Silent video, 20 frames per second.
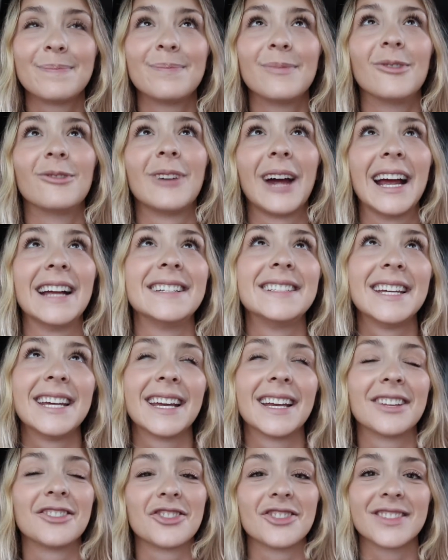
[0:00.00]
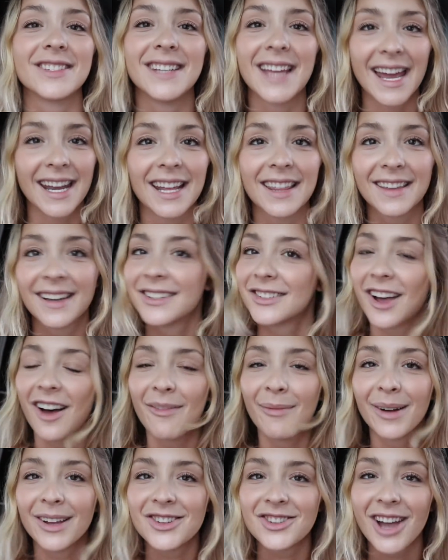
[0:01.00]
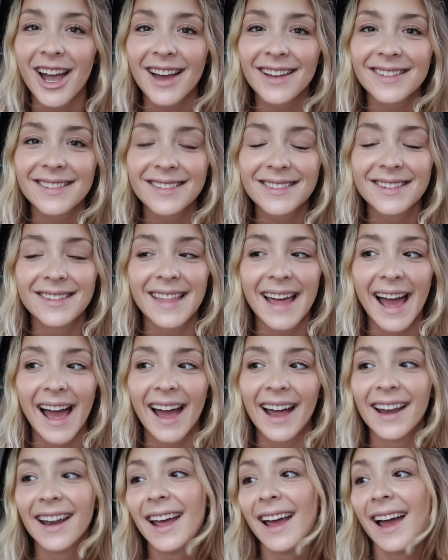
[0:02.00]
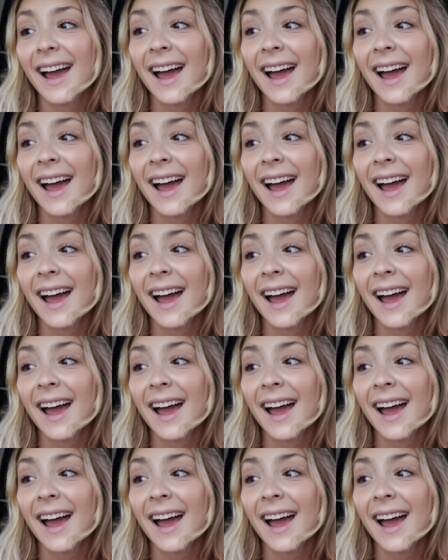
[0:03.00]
ranting and just getting things off my chest that